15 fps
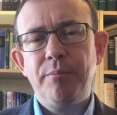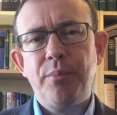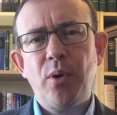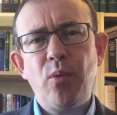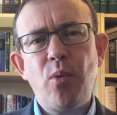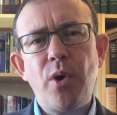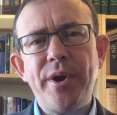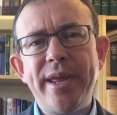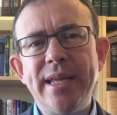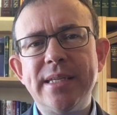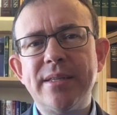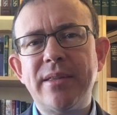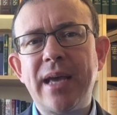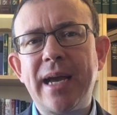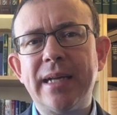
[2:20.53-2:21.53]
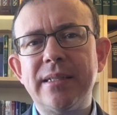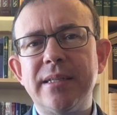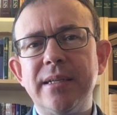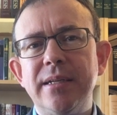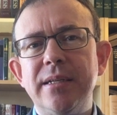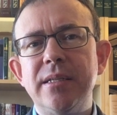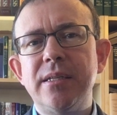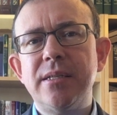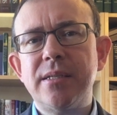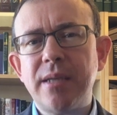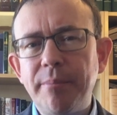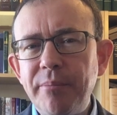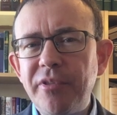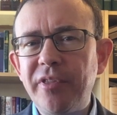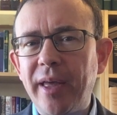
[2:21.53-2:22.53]
But what is that
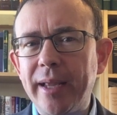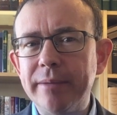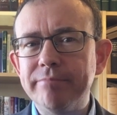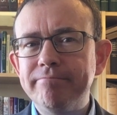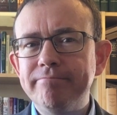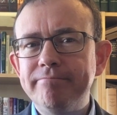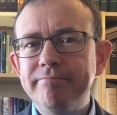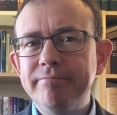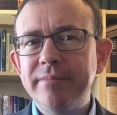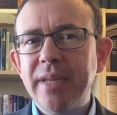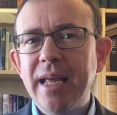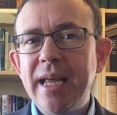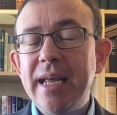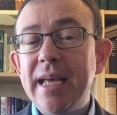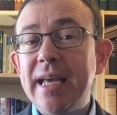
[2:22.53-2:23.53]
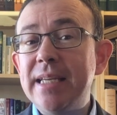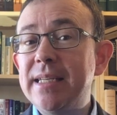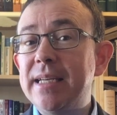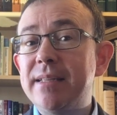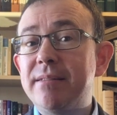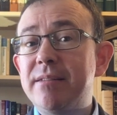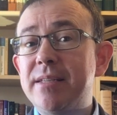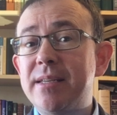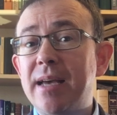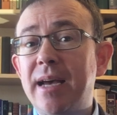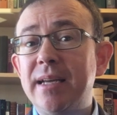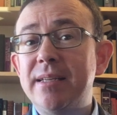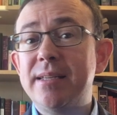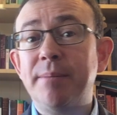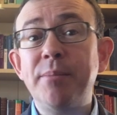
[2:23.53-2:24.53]
something? Is it
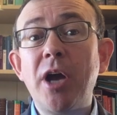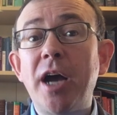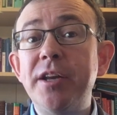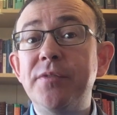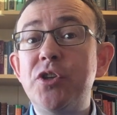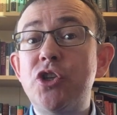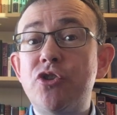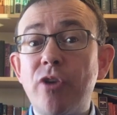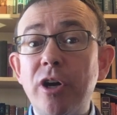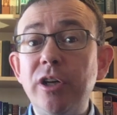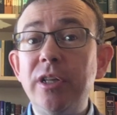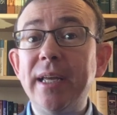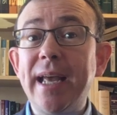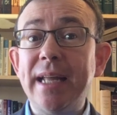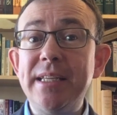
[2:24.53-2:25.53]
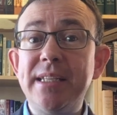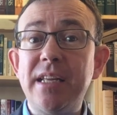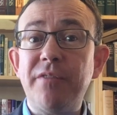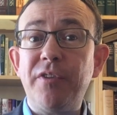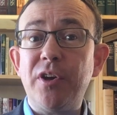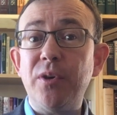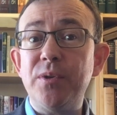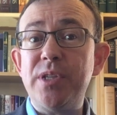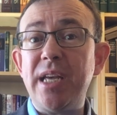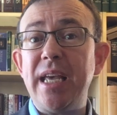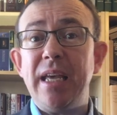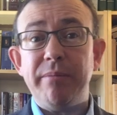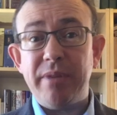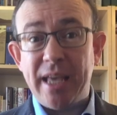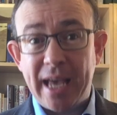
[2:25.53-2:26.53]
uh, some kind of struggle against
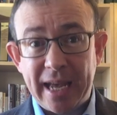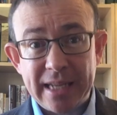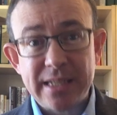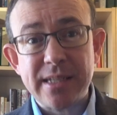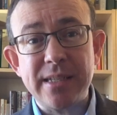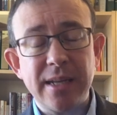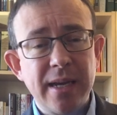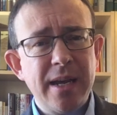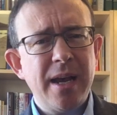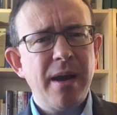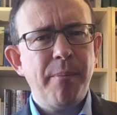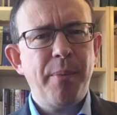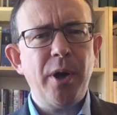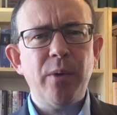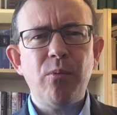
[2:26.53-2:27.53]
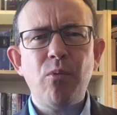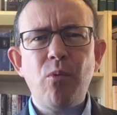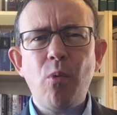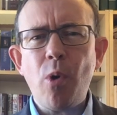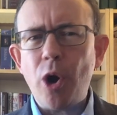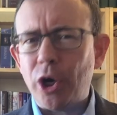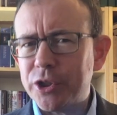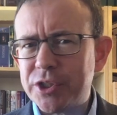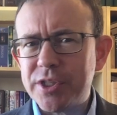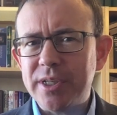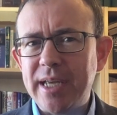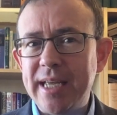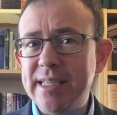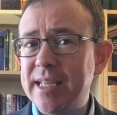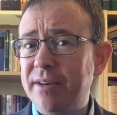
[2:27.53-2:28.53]
difficulty? Yes. But what?
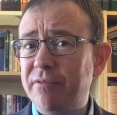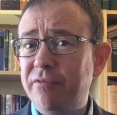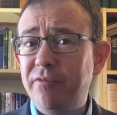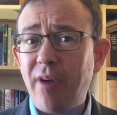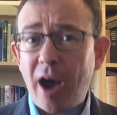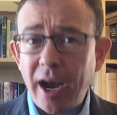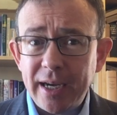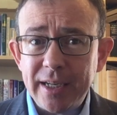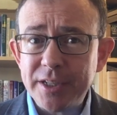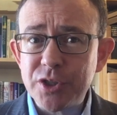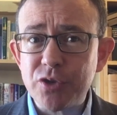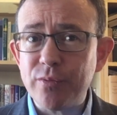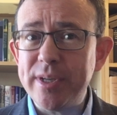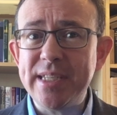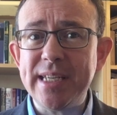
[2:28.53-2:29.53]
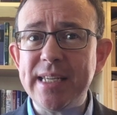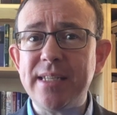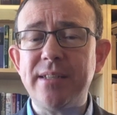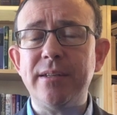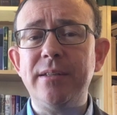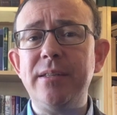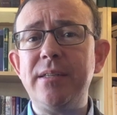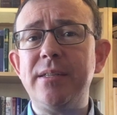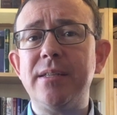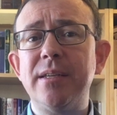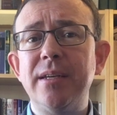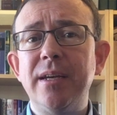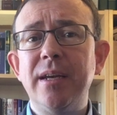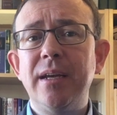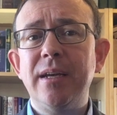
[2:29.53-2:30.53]
Is it violent resistance?
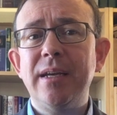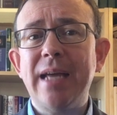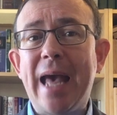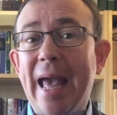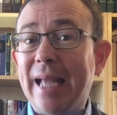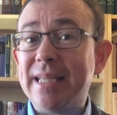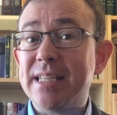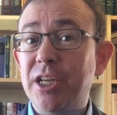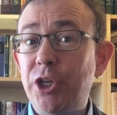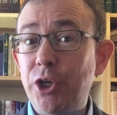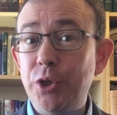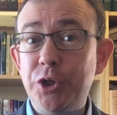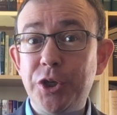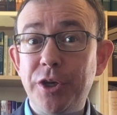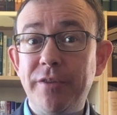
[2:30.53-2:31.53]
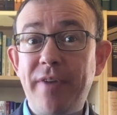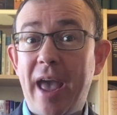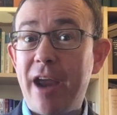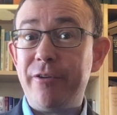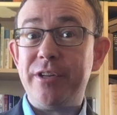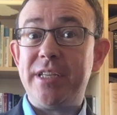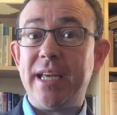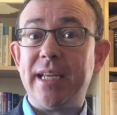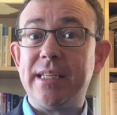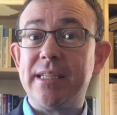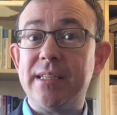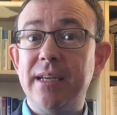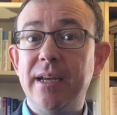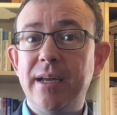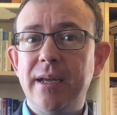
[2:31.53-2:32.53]
Execution of
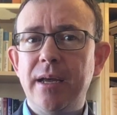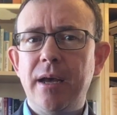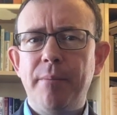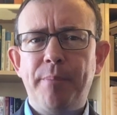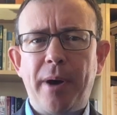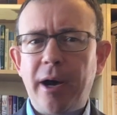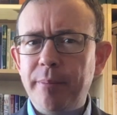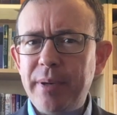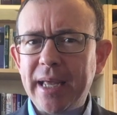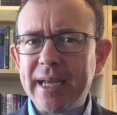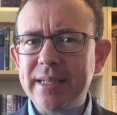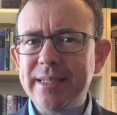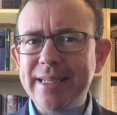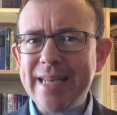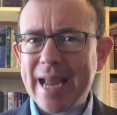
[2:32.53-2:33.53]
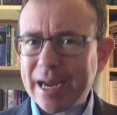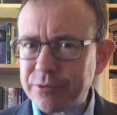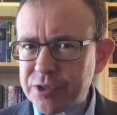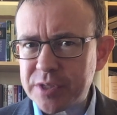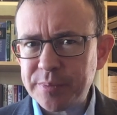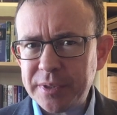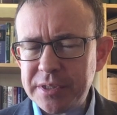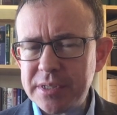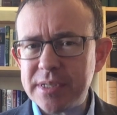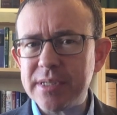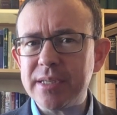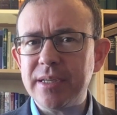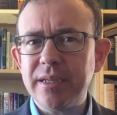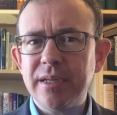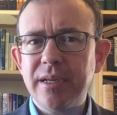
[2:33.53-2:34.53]
heretics? Public
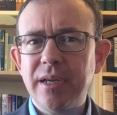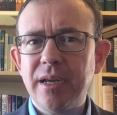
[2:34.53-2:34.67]
denouncements?